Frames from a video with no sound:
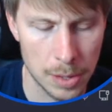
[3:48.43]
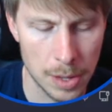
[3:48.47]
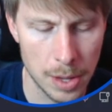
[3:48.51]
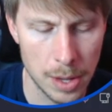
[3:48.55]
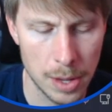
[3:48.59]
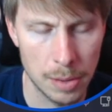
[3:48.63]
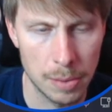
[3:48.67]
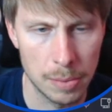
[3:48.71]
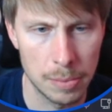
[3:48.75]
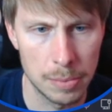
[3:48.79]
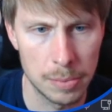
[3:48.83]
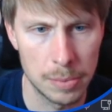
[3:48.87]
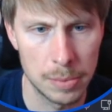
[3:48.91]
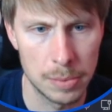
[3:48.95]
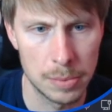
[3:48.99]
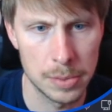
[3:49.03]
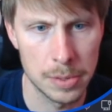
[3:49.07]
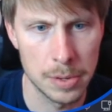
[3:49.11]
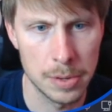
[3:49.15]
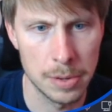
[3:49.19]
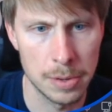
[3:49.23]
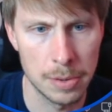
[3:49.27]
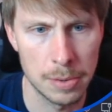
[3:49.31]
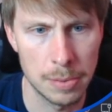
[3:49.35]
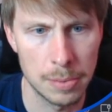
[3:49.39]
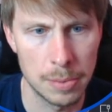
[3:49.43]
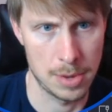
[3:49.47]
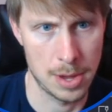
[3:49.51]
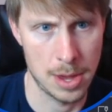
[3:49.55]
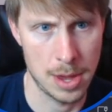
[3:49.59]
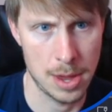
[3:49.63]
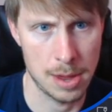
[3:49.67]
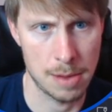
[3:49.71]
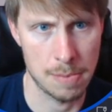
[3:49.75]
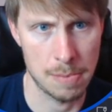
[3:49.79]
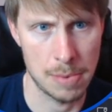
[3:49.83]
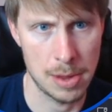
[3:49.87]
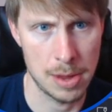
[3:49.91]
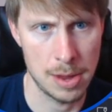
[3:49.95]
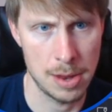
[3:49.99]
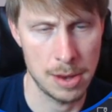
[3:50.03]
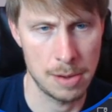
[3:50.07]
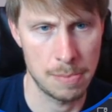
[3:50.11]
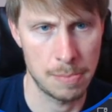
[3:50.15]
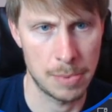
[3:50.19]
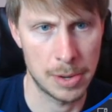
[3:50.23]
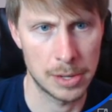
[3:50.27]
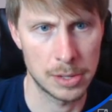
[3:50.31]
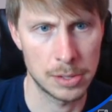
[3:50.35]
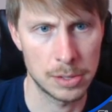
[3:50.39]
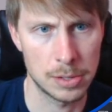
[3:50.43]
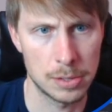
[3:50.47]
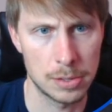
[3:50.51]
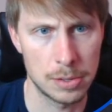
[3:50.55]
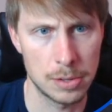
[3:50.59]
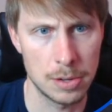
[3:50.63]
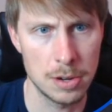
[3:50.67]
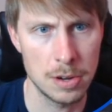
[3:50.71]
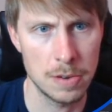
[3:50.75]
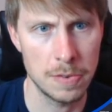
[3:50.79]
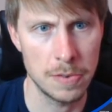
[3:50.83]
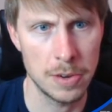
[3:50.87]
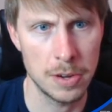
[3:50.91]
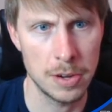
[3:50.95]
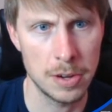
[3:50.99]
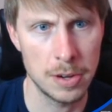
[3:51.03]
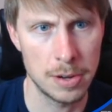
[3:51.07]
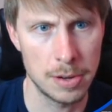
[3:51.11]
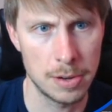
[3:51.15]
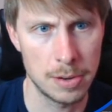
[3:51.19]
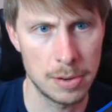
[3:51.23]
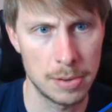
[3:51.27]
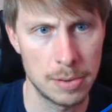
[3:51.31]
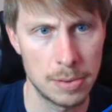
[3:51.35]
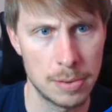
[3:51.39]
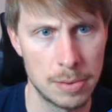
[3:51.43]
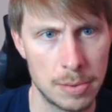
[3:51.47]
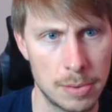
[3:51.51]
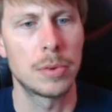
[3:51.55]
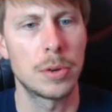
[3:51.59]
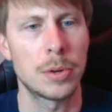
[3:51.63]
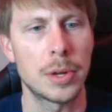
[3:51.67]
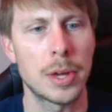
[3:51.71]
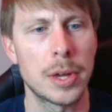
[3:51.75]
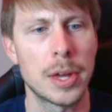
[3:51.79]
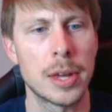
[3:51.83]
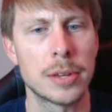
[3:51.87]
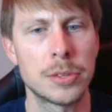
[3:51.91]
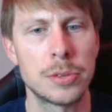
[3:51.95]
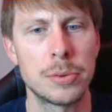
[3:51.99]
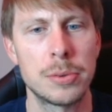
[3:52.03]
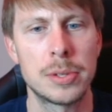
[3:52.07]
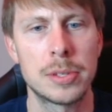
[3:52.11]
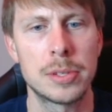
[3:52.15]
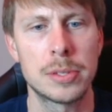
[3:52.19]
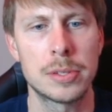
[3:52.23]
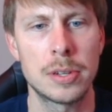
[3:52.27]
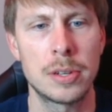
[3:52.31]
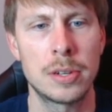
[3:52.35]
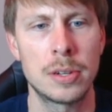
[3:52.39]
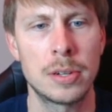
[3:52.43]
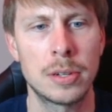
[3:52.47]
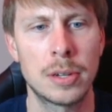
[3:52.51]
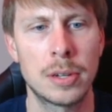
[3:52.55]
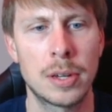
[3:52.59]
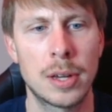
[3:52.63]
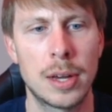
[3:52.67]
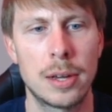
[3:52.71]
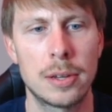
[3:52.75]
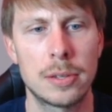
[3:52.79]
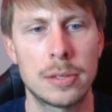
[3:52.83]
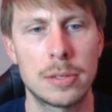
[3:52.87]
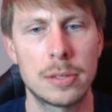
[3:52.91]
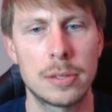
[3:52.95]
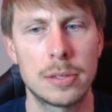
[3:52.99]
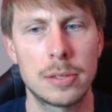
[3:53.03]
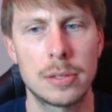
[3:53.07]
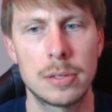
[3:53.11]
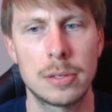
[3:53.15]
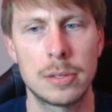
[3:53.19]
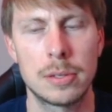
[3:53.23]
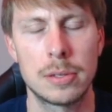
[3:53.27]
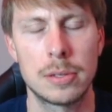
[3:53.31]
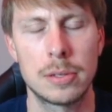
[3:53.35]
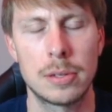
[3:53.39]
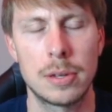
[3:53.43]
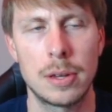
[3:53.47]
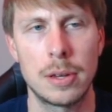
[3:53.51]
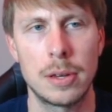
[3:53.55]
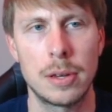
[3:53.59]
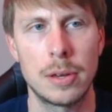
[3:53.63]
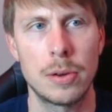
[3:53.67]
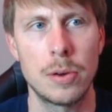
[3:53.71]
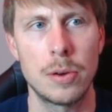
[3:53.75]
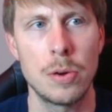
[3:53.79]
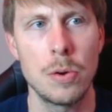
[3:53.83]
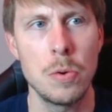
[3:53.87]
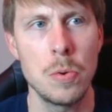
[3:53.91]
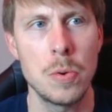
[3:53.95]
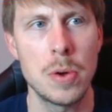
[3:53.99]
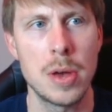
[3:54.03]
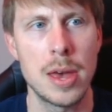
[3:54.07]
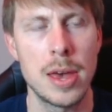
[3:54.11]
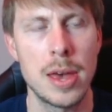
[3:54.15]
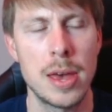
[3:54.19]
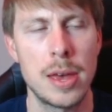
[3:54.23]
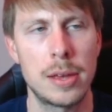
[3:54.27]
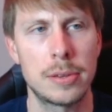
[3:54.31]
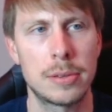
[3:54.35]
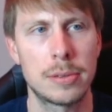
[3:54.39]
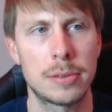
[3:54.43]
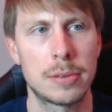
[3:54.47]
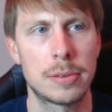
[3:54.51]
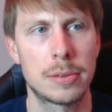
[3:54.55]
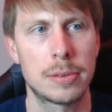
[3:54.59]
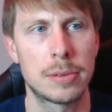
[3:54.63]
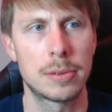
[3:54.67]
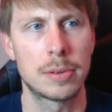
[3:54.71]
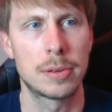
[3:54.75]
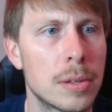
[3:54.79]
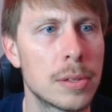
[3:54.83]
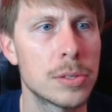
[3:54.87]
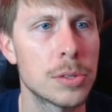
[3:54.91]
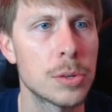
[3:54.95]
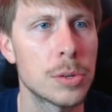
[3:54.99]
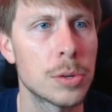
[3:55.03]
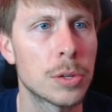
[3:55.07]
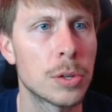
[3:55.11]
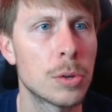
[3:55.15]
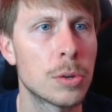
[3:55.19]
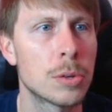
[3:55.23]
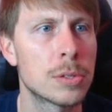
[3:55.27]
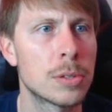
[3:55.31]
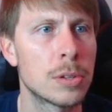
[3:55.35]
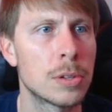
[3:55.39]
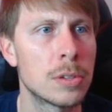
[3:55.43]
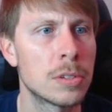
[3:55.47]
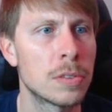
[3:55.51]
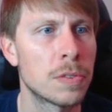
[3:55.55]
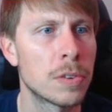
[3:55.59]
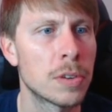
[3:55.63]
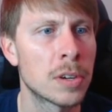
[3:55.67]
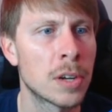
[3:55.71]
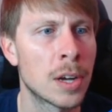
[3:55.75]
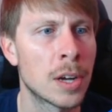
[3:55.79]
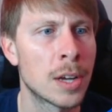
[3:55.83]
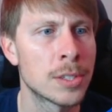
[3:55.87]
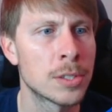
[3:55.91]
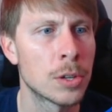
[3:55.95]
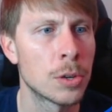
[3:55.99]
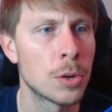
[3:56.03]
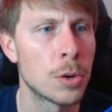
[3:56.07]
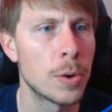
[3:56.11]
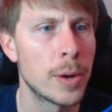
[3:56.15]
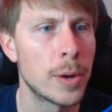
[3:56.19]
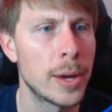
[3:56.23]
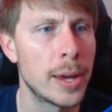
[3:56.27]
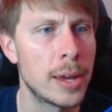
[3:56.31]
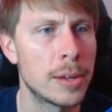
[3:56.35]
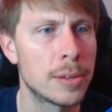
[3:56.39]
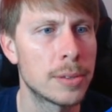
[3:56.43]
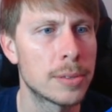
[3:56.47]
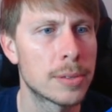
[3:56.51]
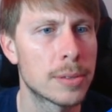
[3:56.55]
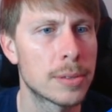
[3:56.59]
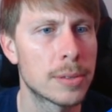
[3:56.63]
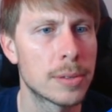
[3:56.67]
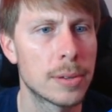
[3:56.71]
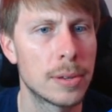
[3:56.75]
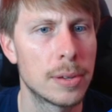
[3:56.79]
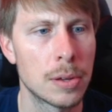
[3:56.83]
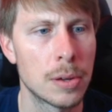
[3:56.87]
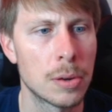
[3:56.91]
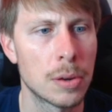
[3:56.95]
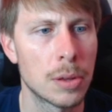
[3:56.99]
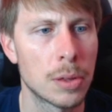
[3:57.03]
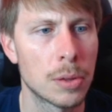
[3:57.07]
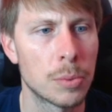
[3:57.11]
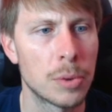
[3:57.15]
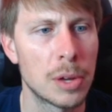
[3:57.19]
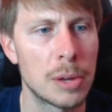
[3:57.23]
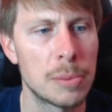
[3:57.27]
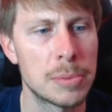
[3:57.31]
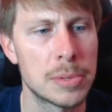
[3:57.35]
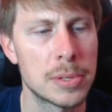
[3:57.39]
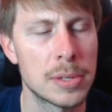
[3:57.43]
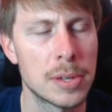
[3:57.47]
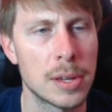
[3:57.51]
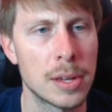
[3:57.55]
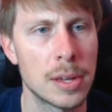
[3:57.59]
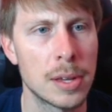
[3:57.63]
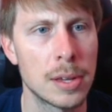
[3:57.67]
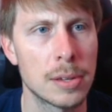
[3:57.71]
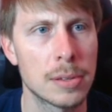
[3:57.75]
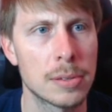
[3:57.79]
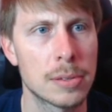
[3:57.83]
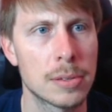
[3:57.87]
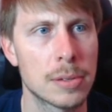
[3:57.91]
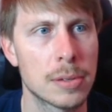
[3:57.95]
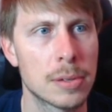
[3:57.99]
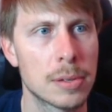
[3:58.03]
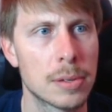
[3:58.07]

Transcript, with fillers: Okay, so I am in my server. Okay, to install Casa OS, let's do a Google search for Casa OS, go to the website.